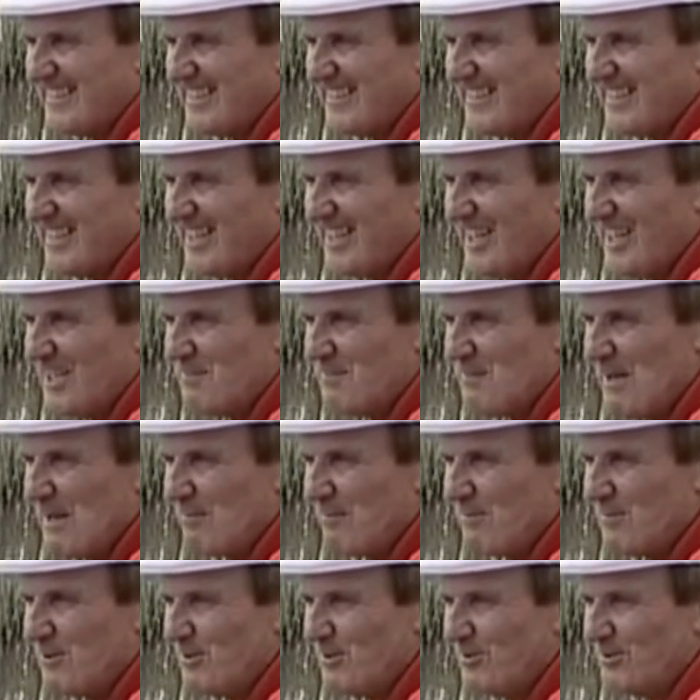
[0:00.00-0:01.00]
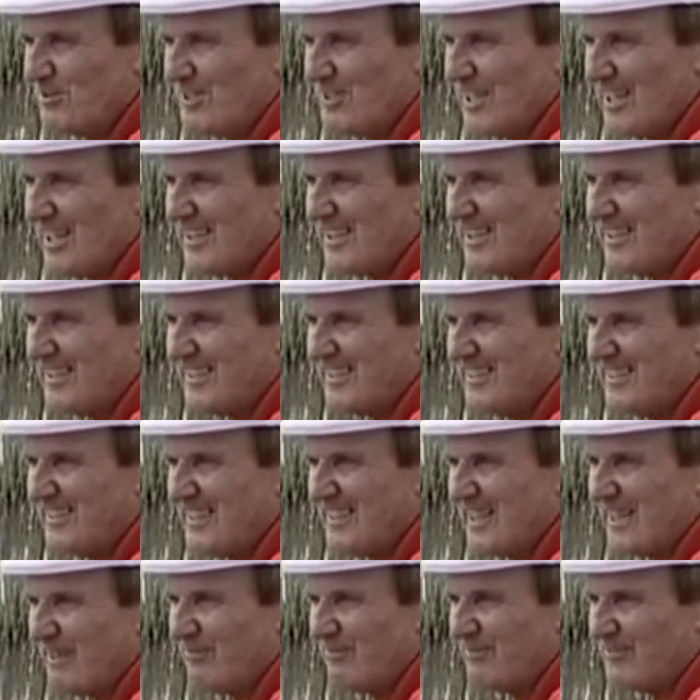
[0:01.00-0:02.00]
It came up, looked at it,
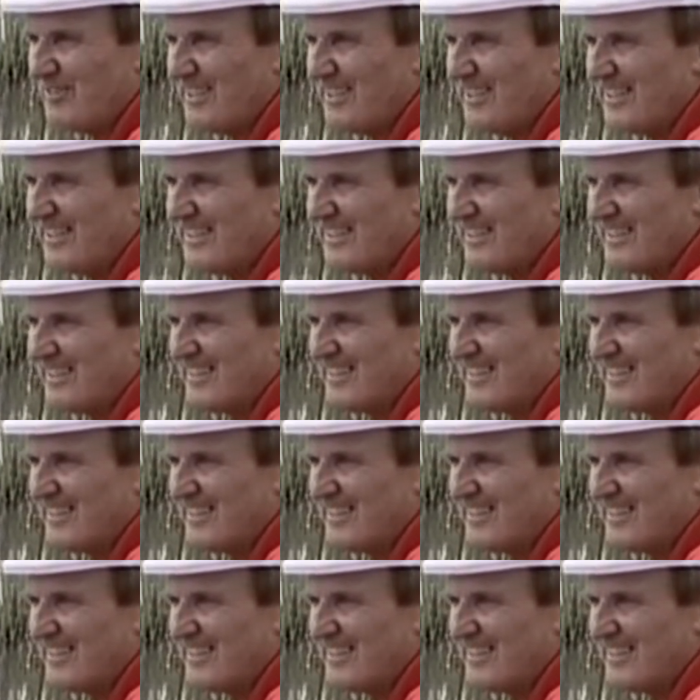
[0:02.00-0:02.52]
left it.